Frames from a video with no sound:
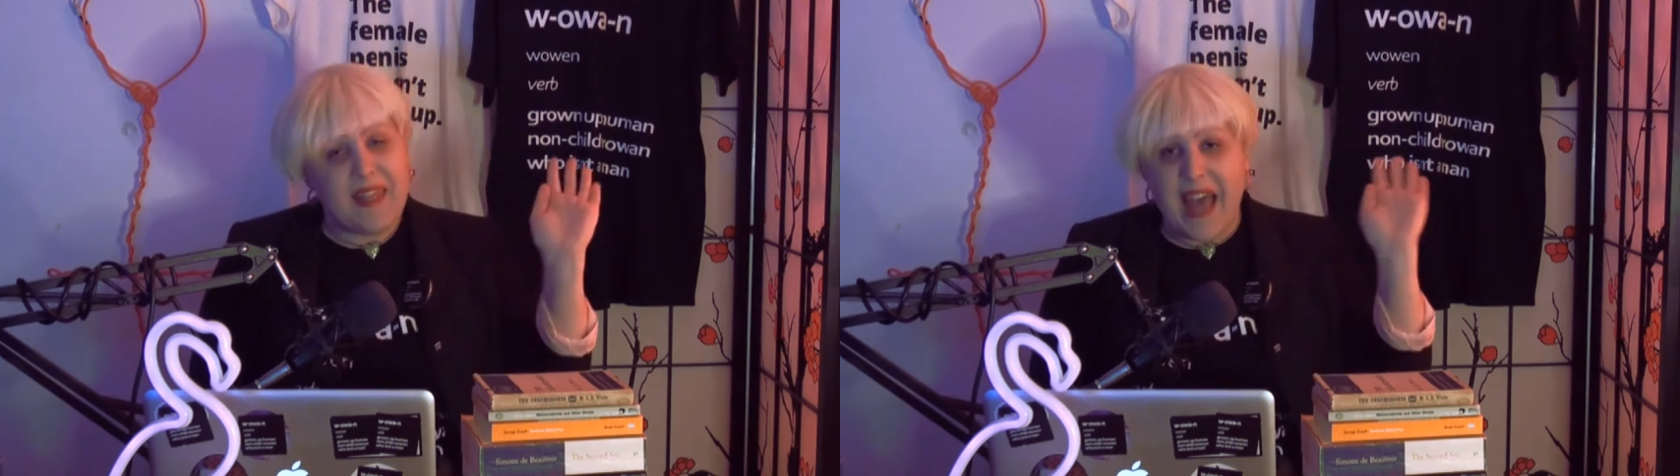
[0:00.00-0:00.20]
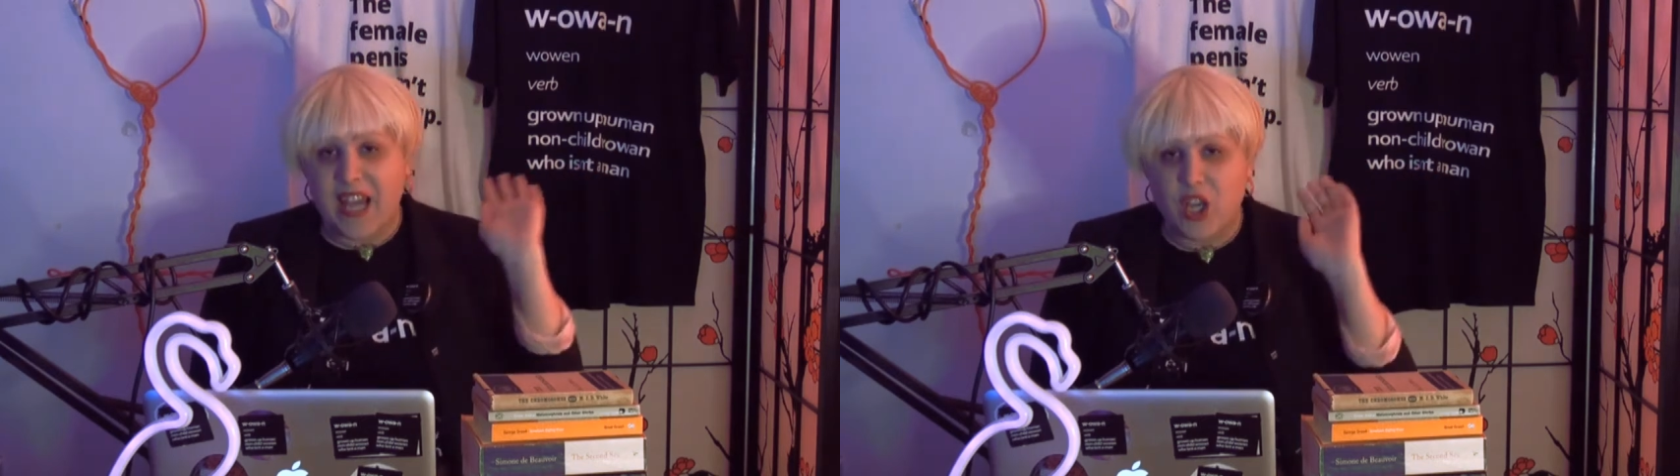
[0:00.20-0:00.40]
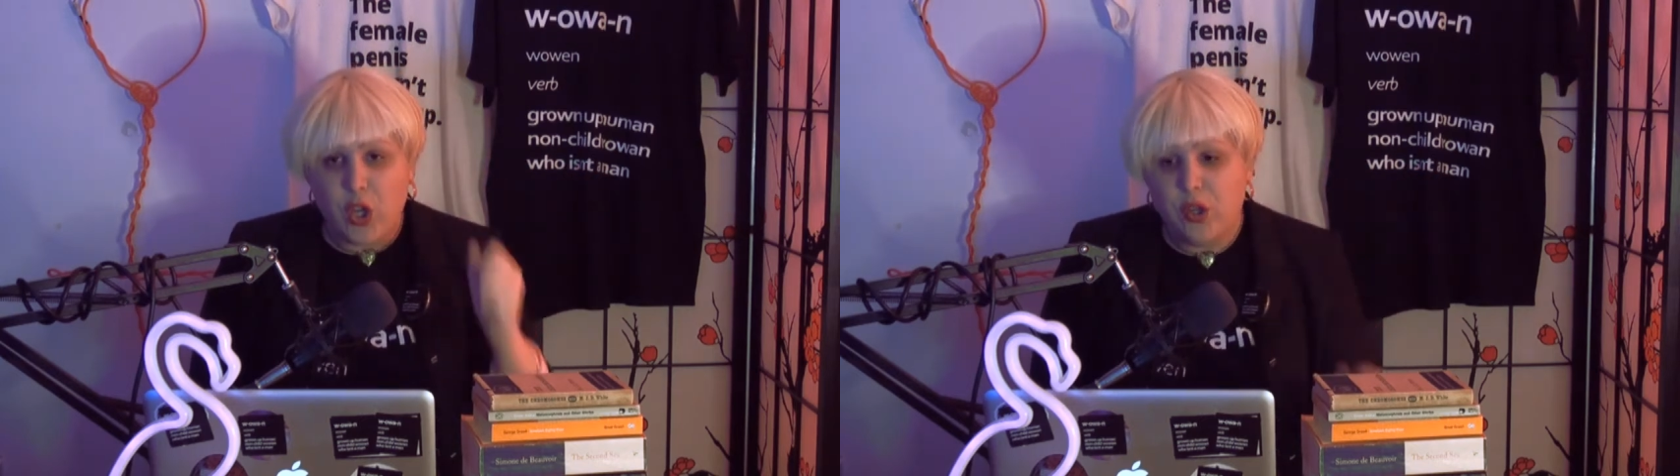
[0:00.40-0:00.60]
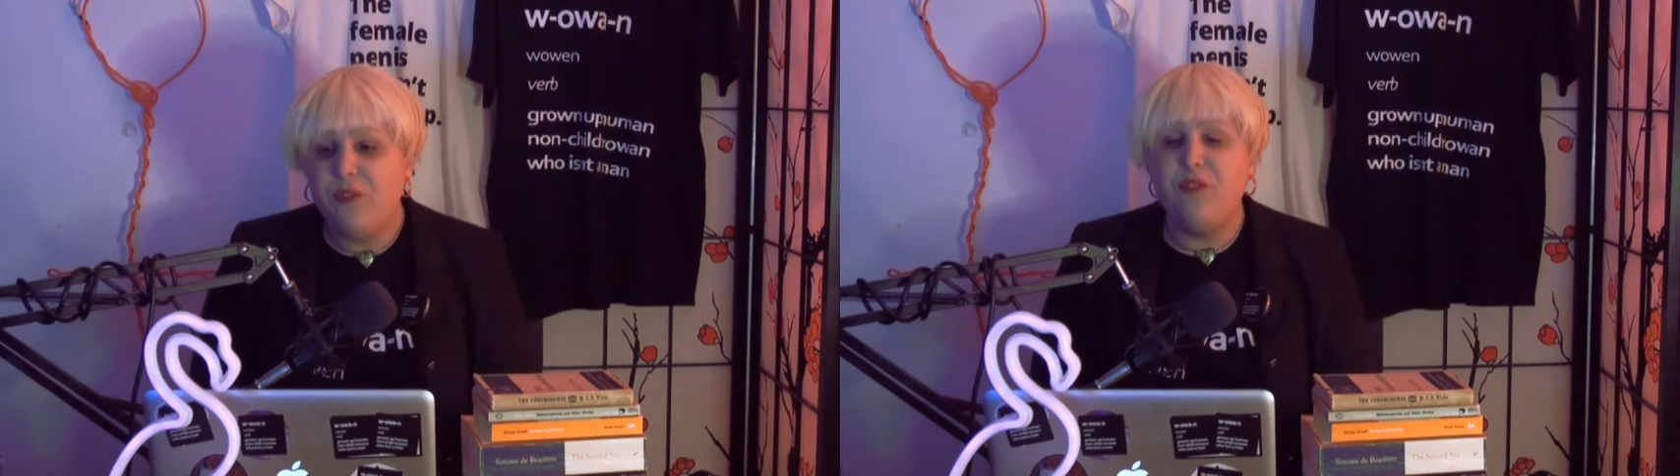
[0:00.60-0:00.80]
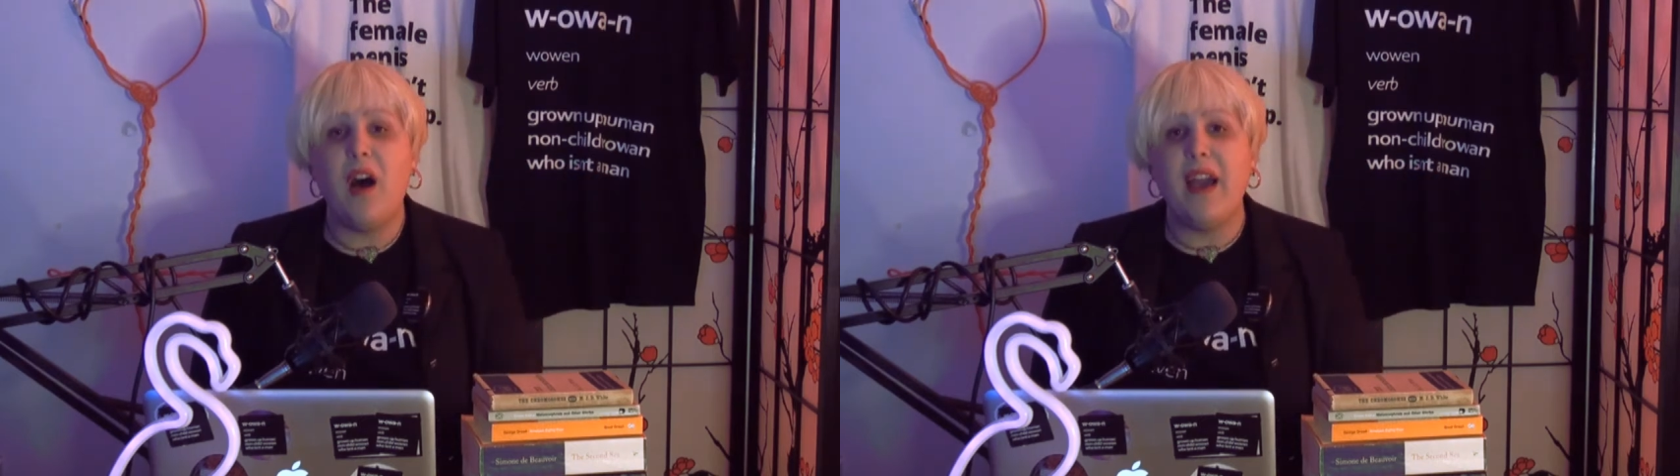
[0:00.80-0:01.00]
that good
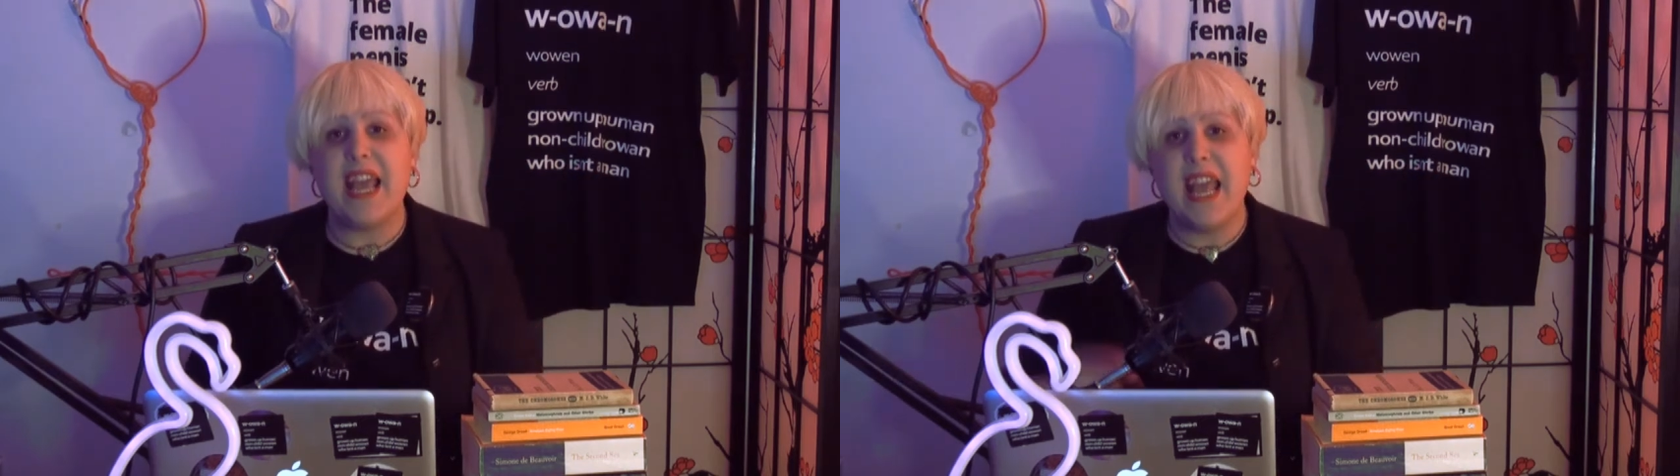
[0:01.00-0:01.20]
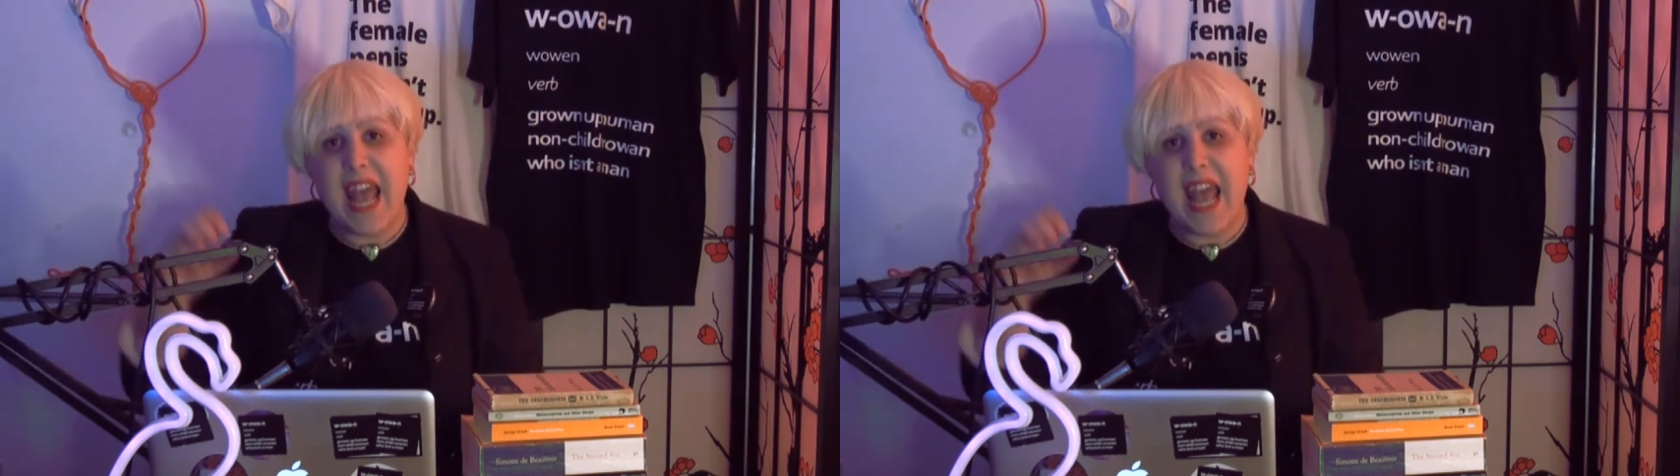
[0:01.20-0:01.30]
fight